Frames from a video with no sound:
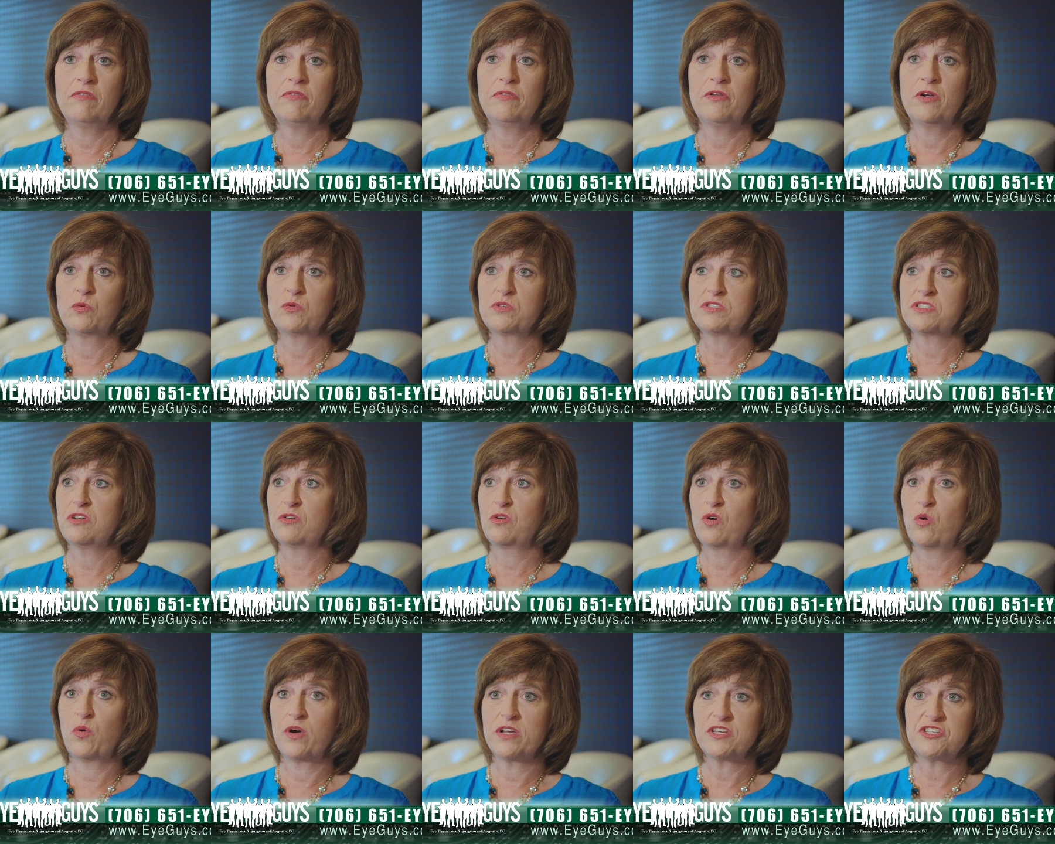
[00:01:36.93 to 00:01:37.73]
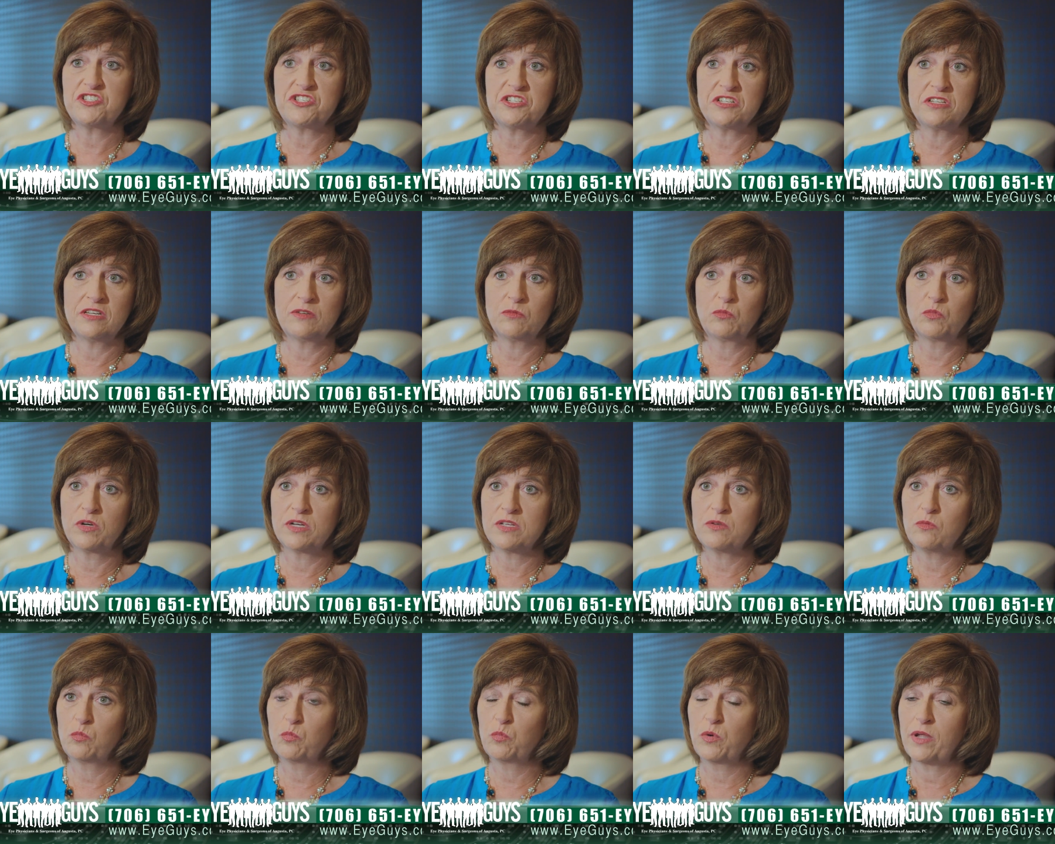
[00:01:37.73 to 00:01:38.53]
There was no question
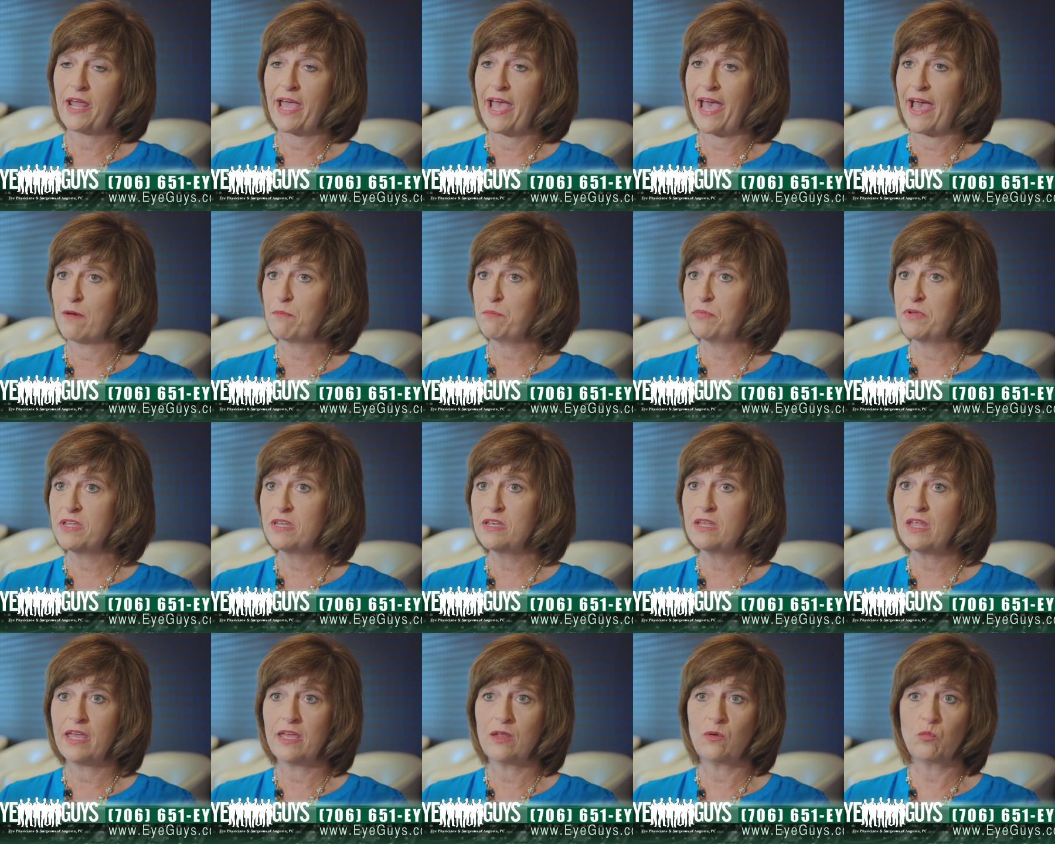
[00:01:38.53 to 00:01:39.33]
what would happen